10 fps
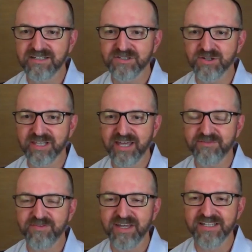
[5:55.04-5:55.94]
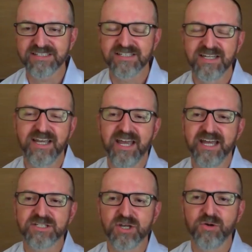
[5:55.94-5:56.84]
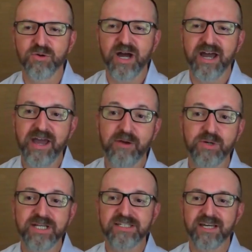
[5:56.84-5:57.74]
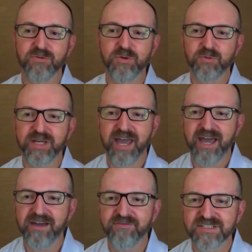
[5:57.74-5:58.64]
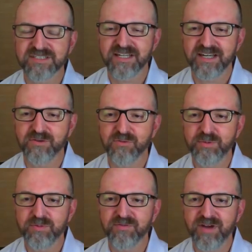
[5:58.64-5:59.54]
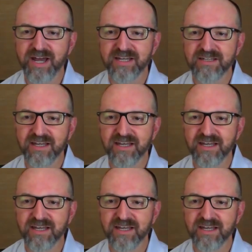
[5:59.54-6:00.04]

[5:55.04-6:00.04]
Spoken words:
during that phase. And so at Ringdale, what we have is we provide